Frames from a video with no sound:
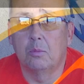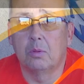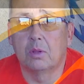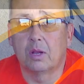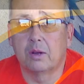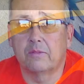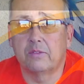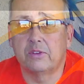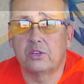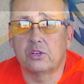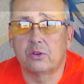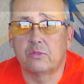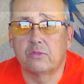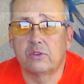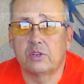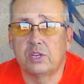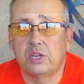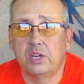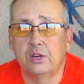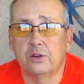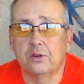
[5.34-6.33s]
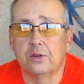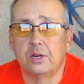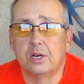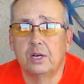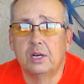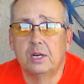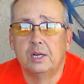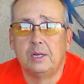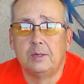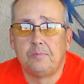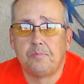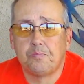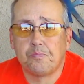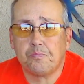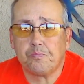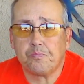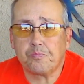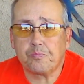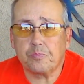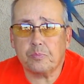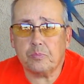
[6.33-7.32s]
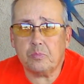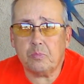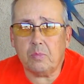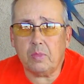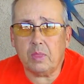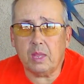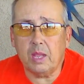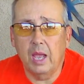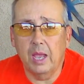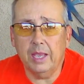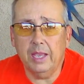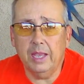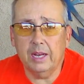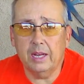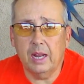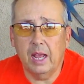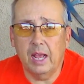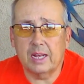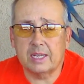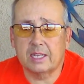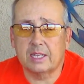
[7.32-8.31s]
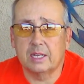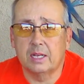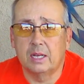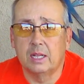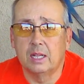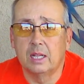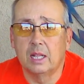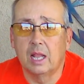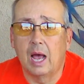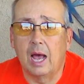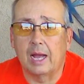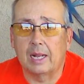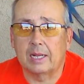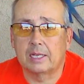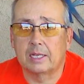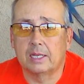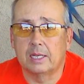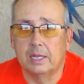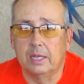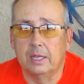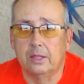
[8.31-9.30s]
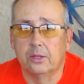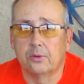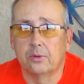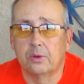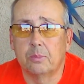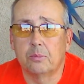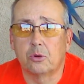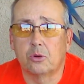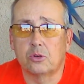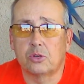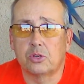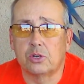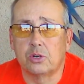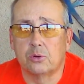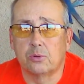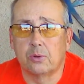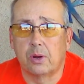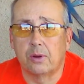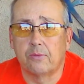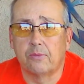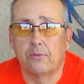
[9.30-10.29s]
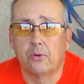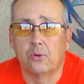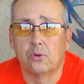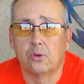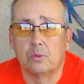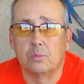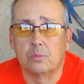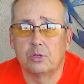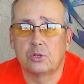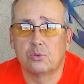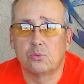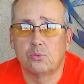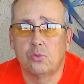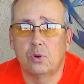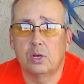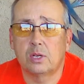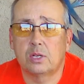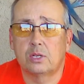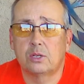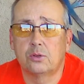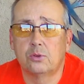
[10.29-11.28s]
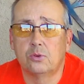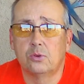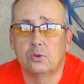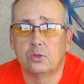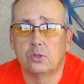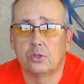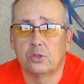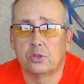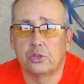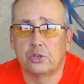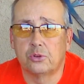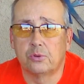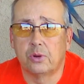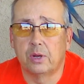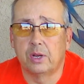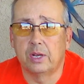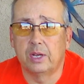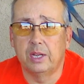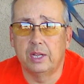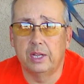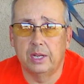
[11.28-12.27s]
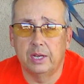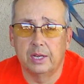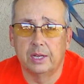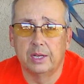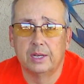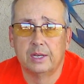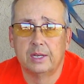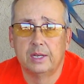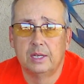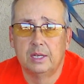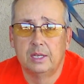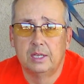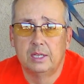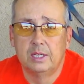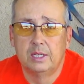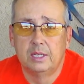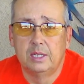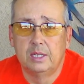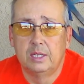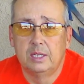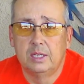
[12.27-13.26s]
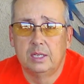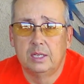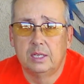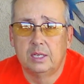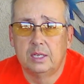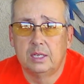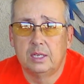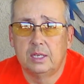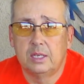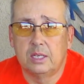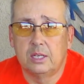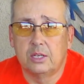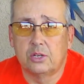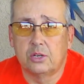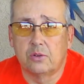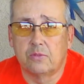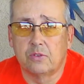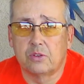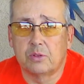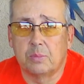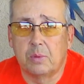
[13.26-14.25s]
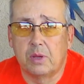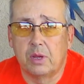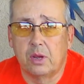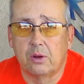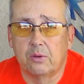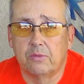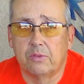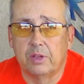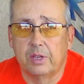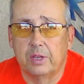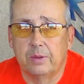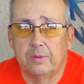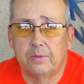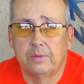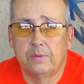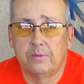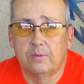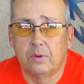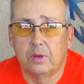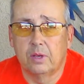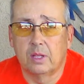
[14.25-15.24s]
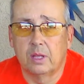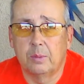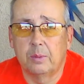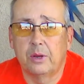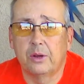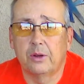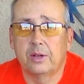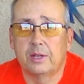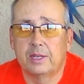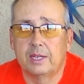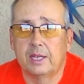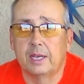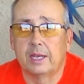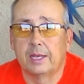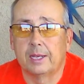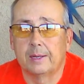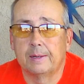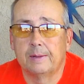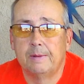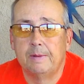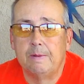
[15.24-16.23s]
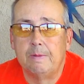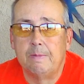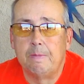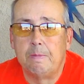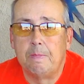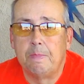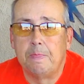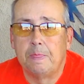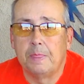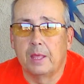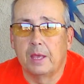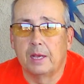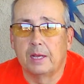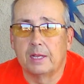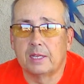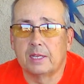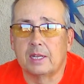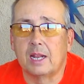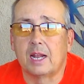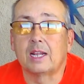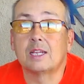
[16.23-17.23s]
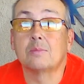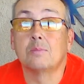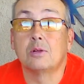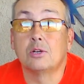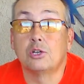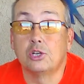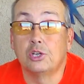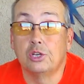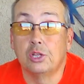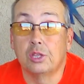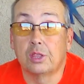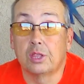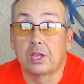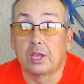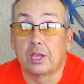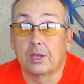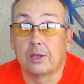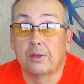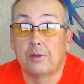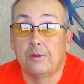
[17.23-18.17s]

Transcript: RV Service here. I get asked a lot, either in person or on forums, what tools do I need to service my RV? Well, I'm here to tell you, it's not as much as you think.